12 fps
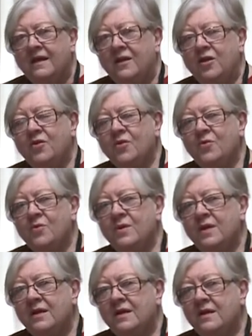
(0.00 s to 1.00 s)
You know,
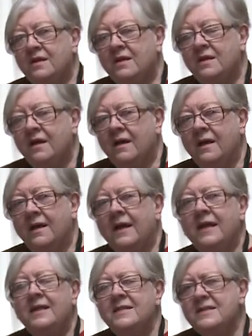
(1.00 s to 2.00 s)

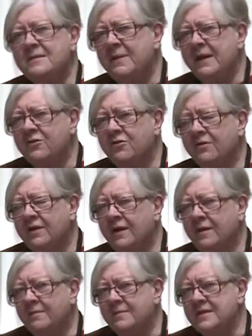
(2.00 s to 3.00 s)
an inspector
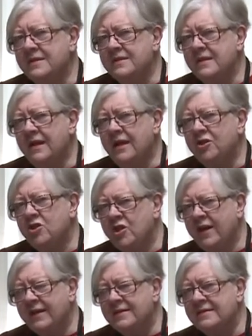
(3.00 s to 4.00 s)
comes and
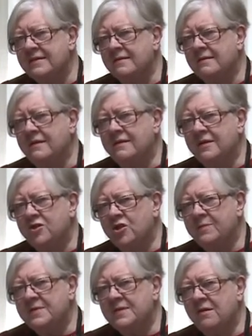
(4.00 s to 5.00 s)
checks that the
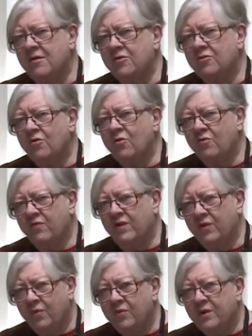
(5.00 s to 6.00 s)
ships aren't
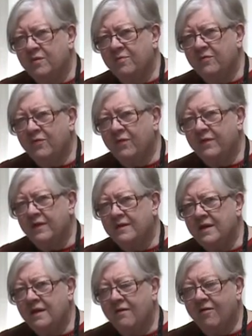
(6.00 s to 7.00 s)
overloaded before they
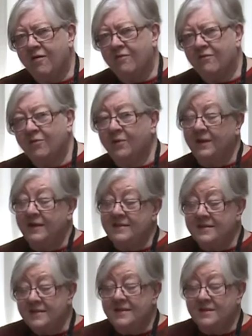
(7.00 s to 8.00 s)
take off, or at
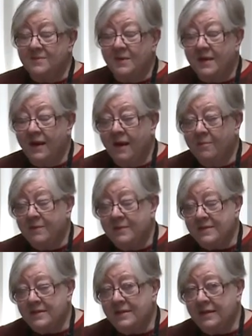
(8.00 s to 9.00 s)
least this is what
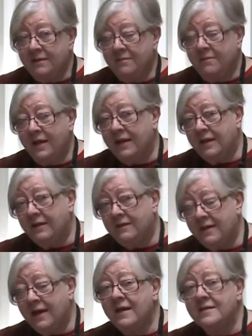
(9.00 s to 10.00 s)
happens in my
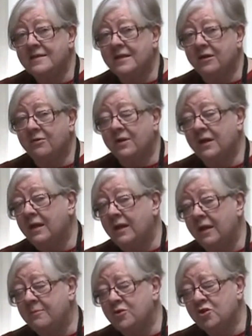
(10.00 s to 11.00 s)
dad's area, and
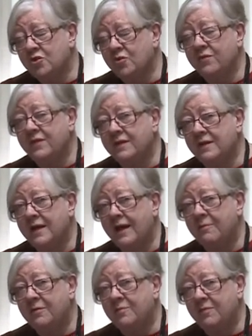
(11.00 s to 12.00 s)
I'm sure that it
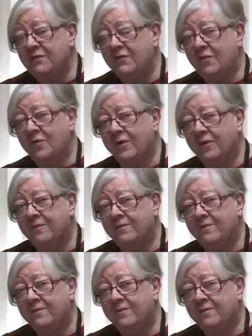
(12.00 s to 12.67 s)
happened before.